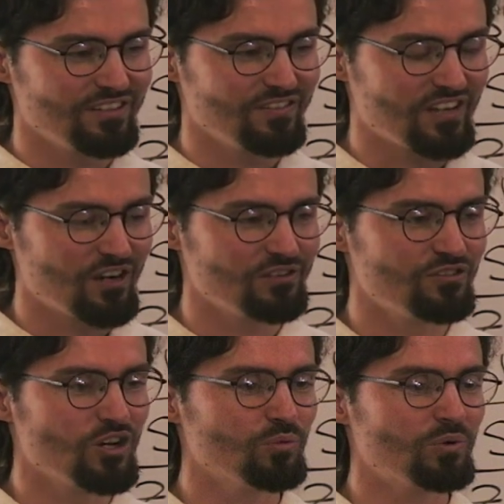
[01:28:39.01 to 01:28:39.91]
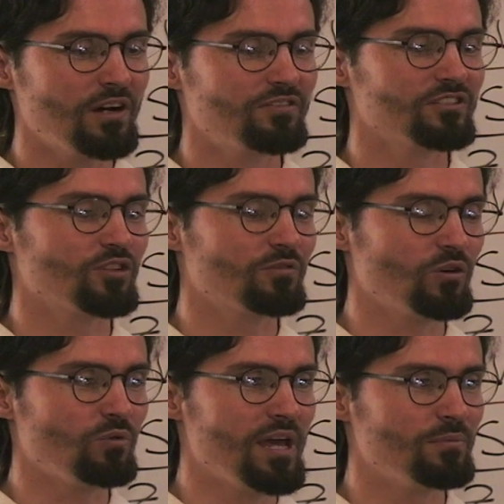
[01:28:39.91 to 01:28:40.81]
there is no preference over a
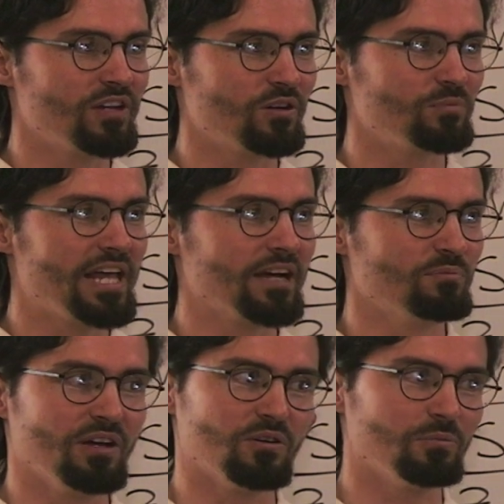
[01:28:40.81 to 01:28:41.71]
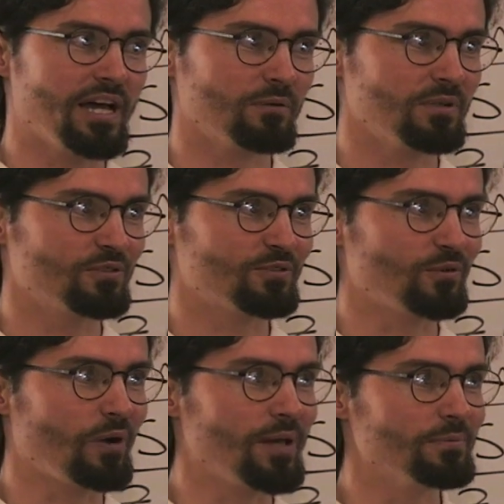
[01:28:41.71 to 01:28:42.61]
white man or a black man or a black man over a
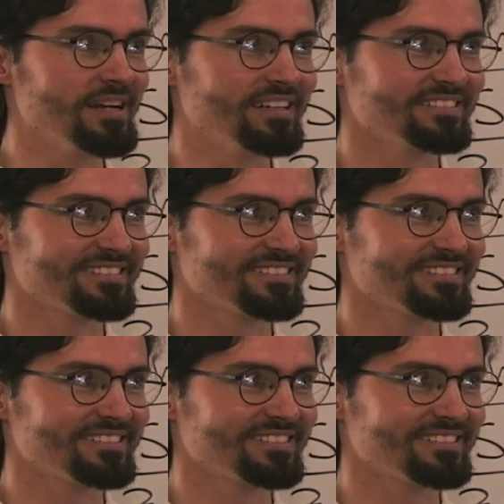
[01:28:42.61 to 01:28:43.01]
white man.